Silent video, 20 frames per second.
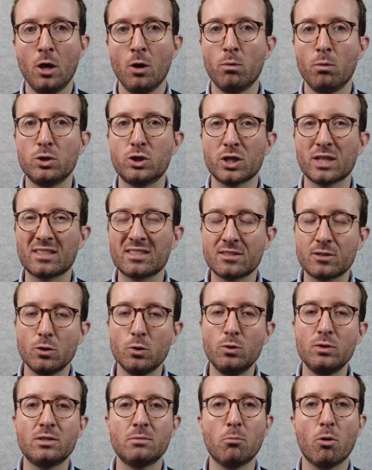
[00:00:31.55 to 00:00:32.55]
which
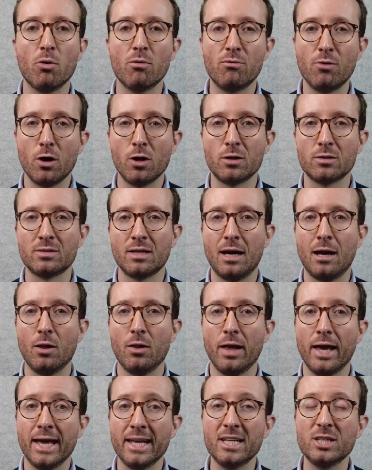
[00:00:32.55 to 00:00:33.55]
excludes more
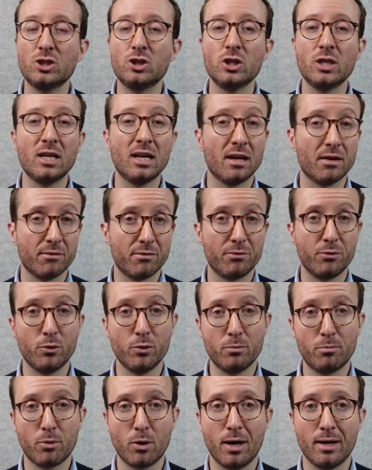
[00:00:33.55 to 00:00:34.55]
volatile energy and
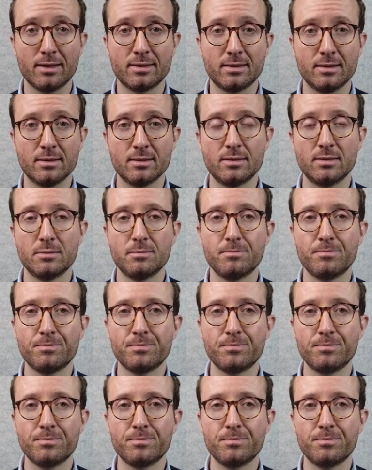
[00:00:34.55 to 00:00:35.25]
food prices.